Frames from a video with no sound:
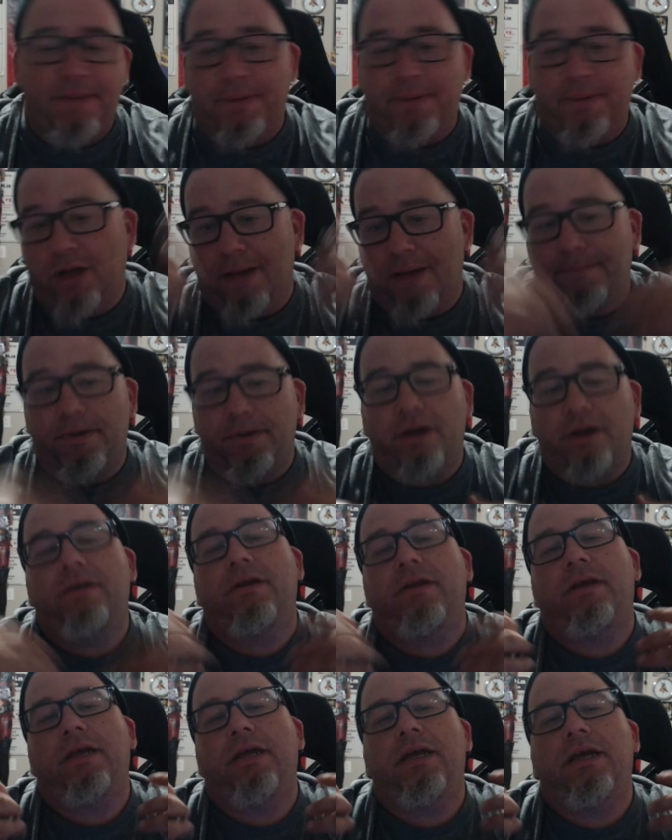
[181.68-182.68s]
up, but
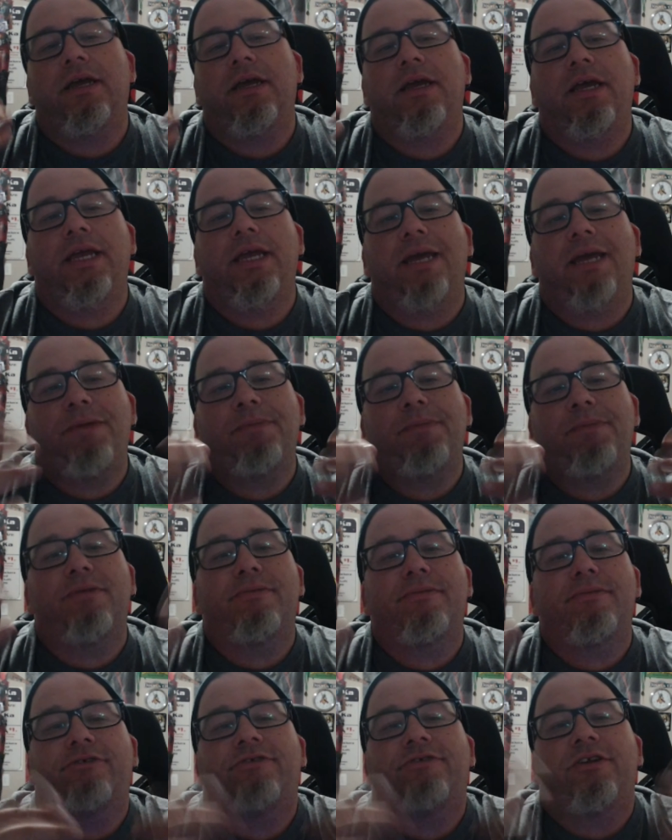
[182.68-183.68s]
get people
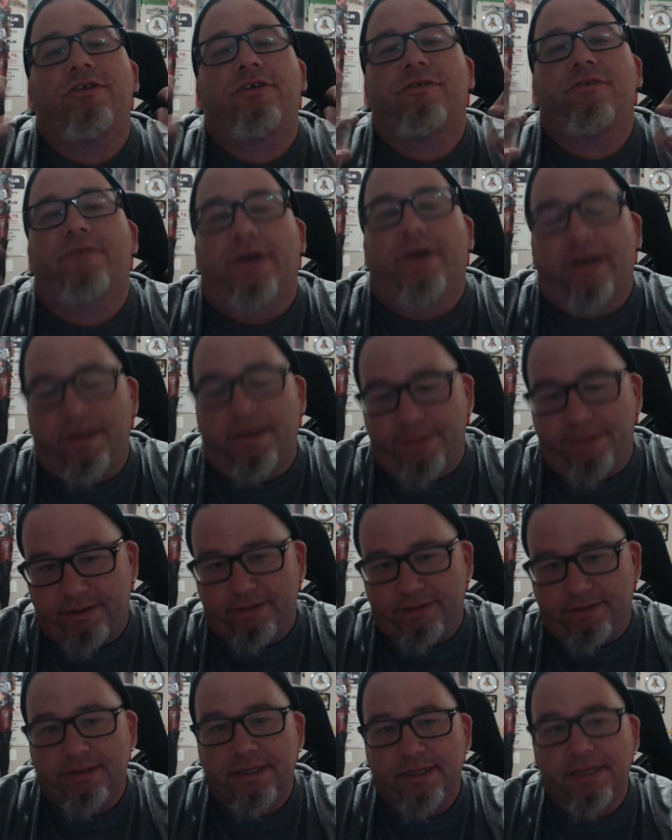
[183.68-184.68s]
immersed in your environment.
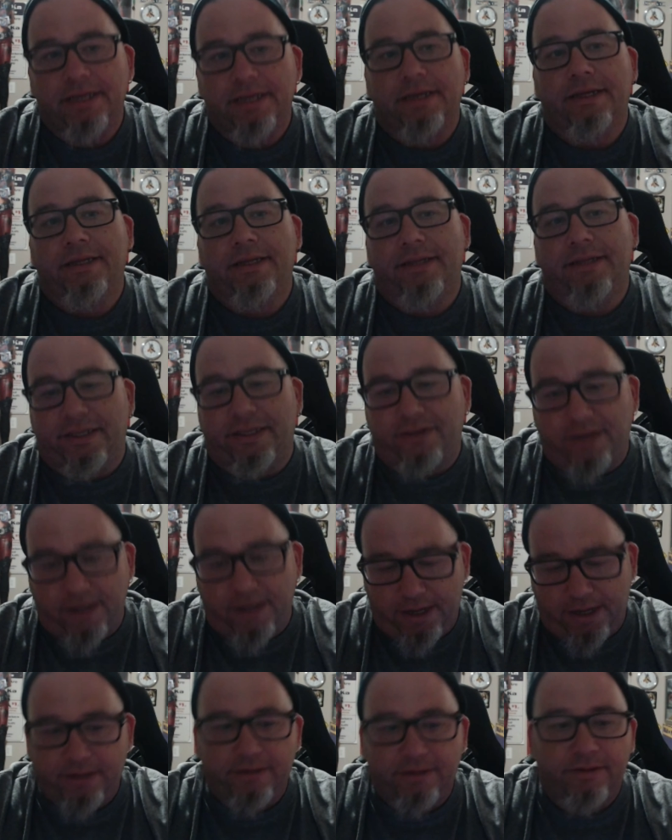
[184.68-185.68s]
That's
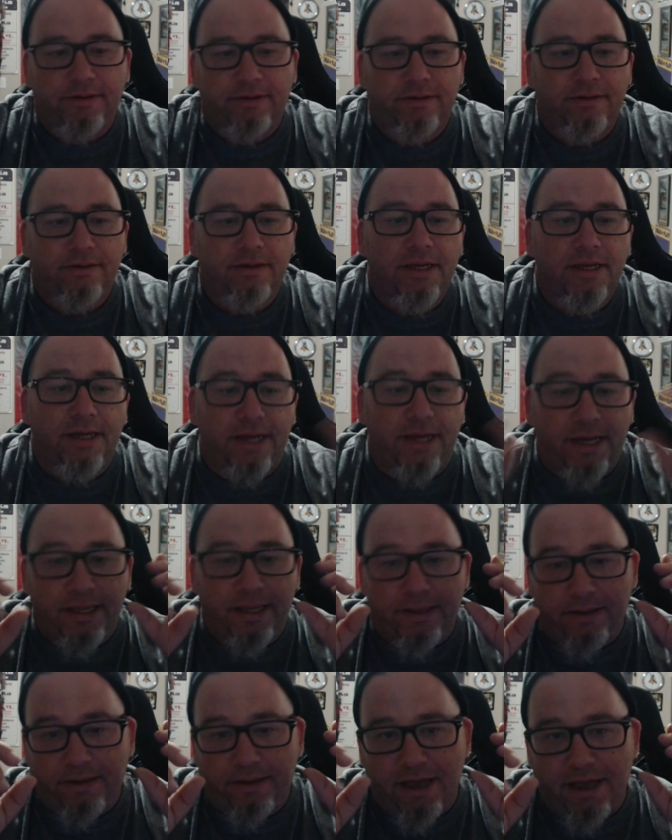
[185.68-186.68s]
key.
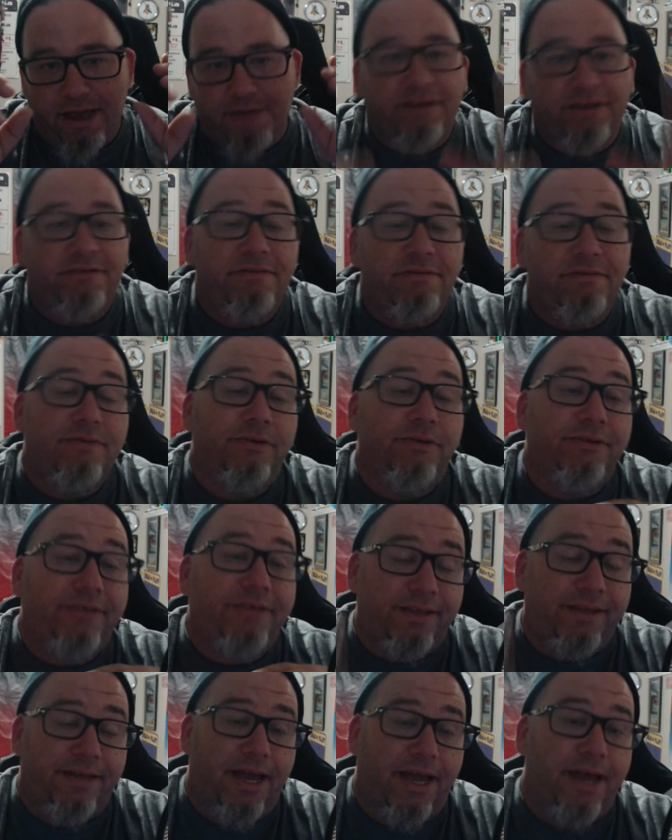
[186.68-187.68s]
And Evidence of Evil
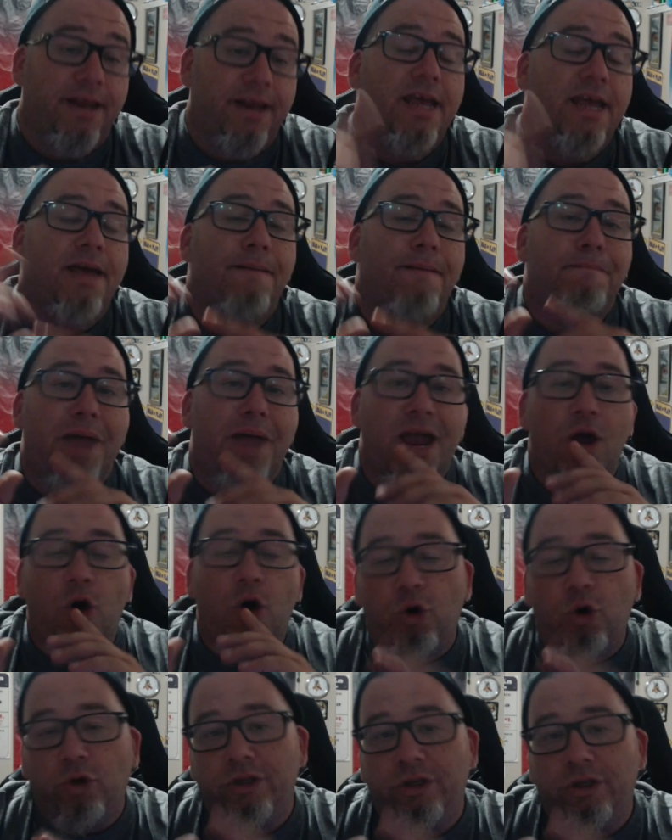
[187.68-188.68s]
did that. My
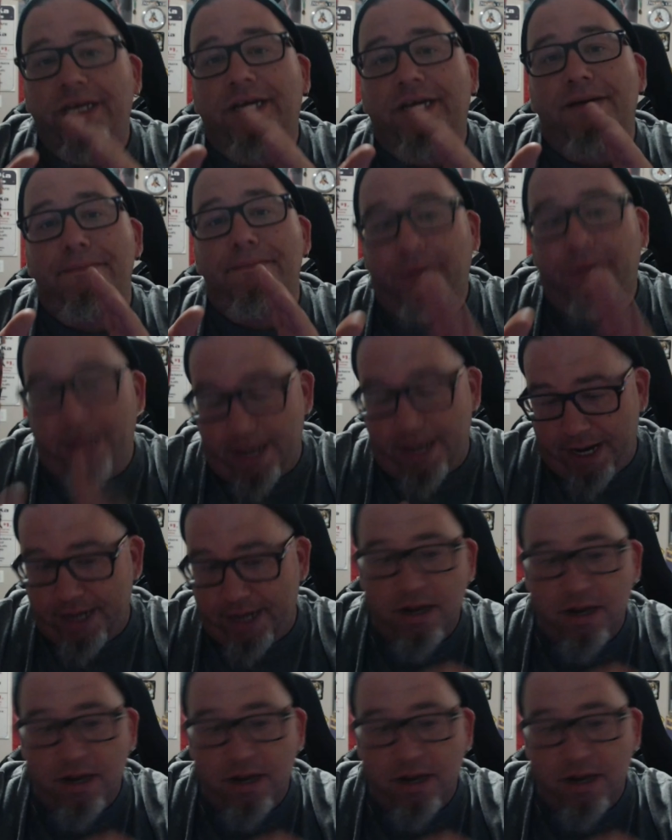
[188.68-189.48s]
only complaint